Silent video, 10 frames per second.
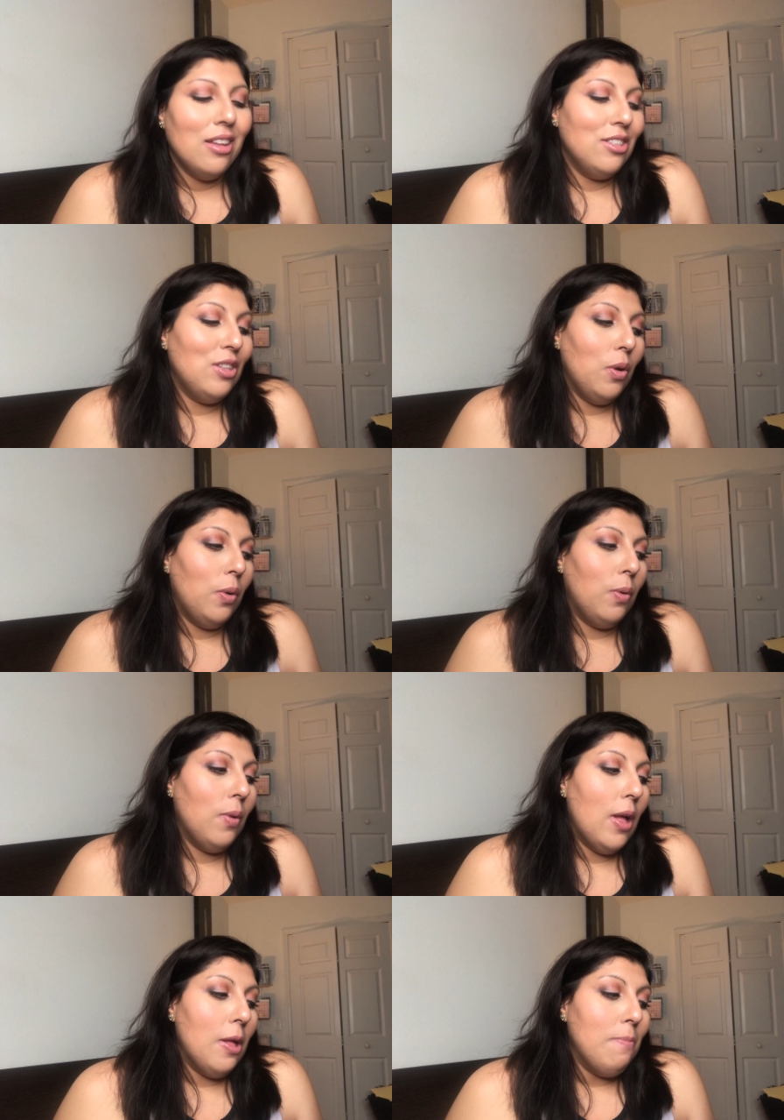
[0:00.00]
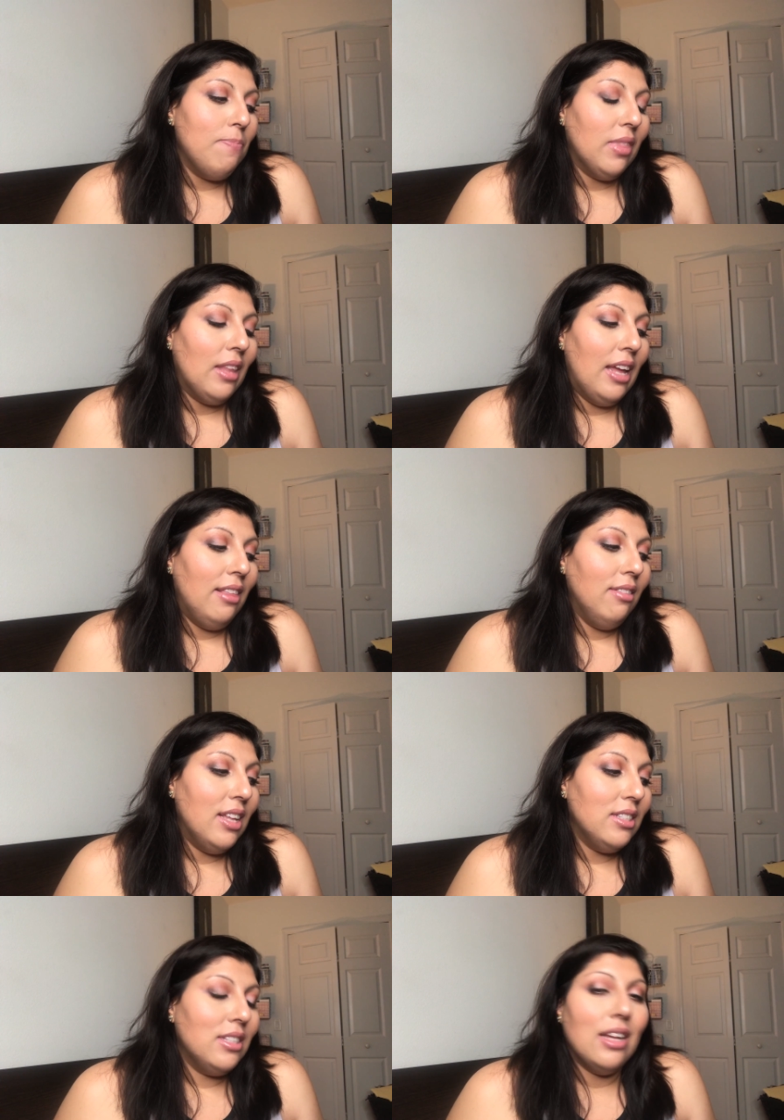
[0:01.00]
So I think
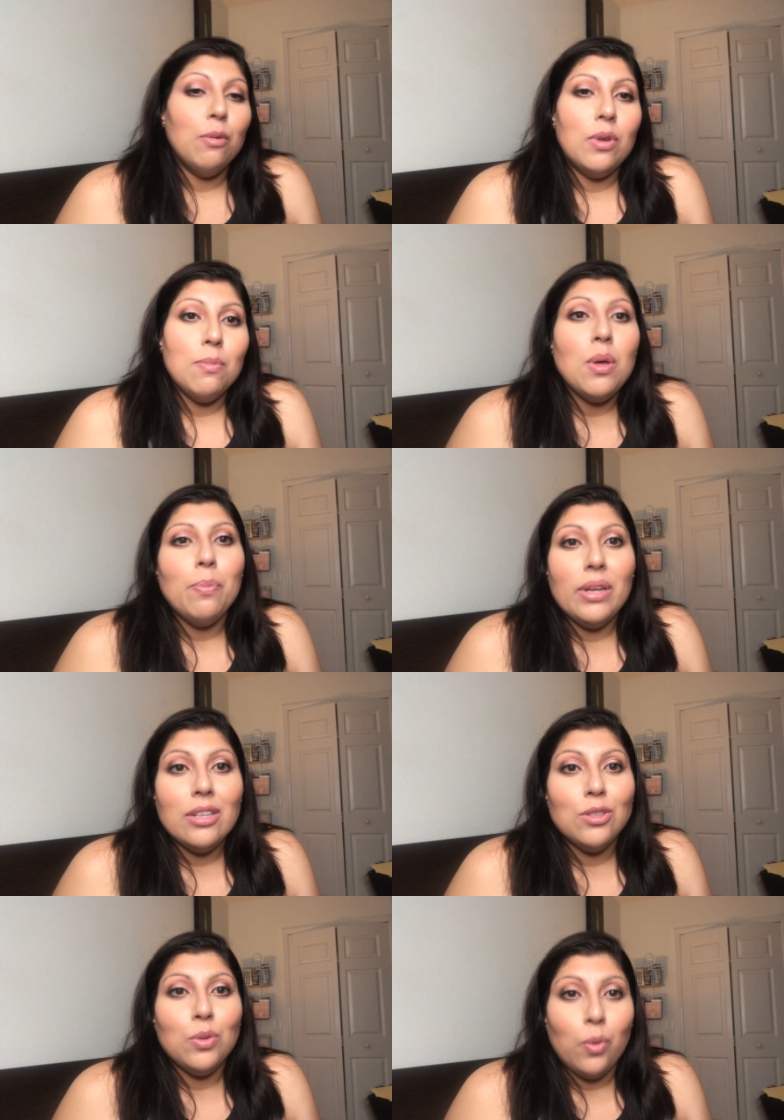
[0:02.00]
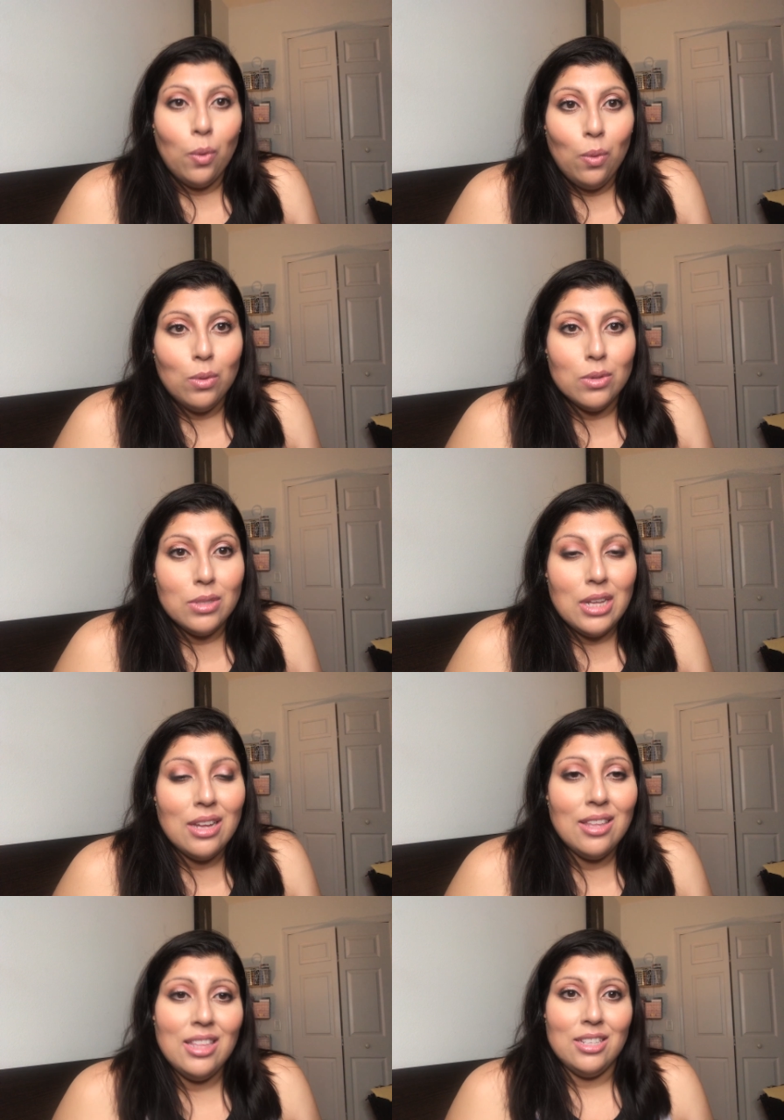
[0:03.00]
that's like one of my biggest goals
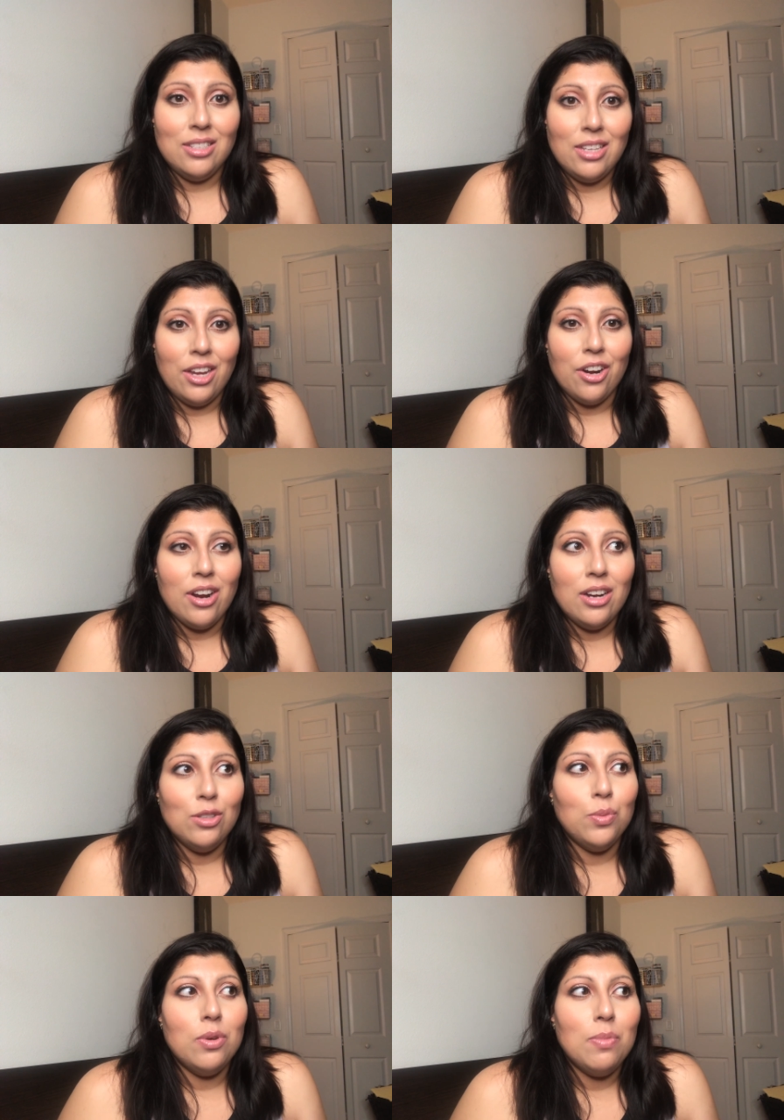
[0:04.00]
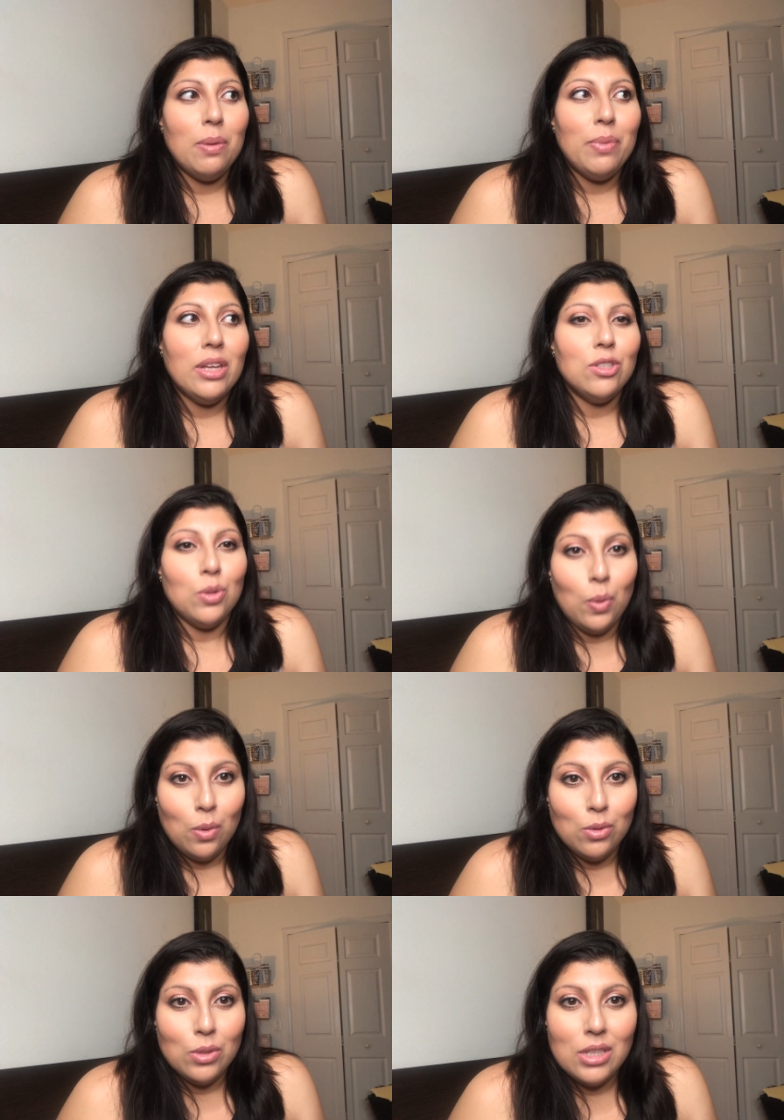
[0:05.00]
this year, and it's one of my biggest
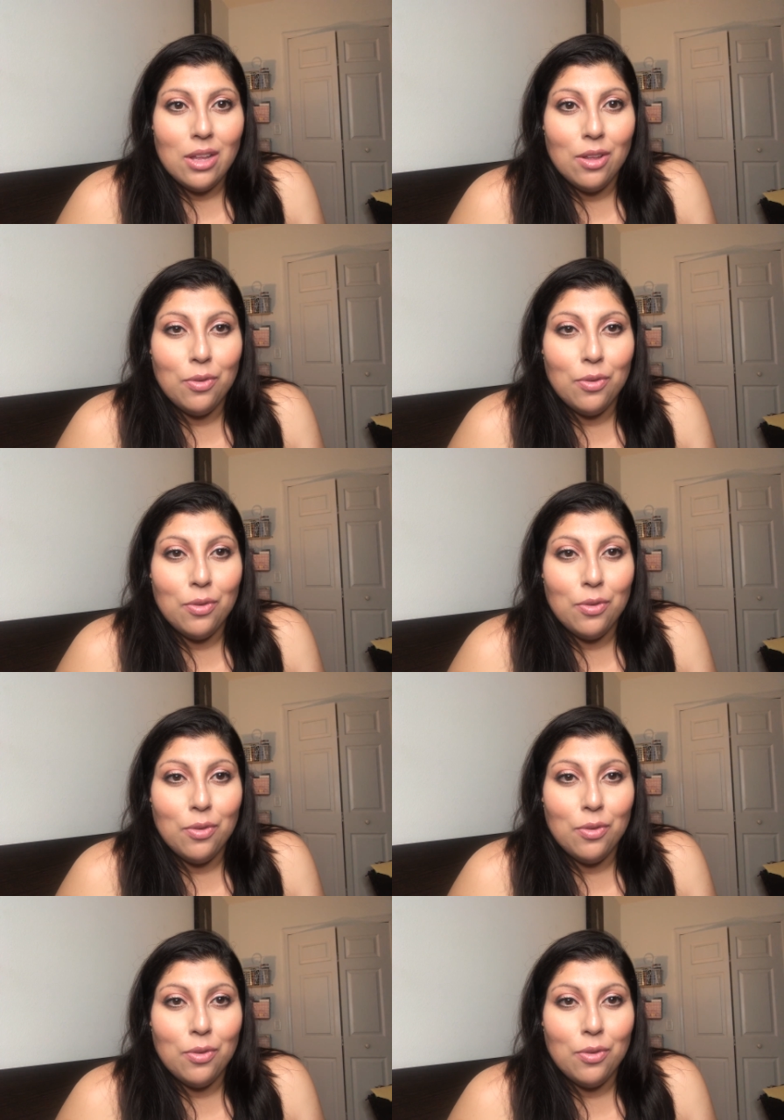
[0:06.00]
goals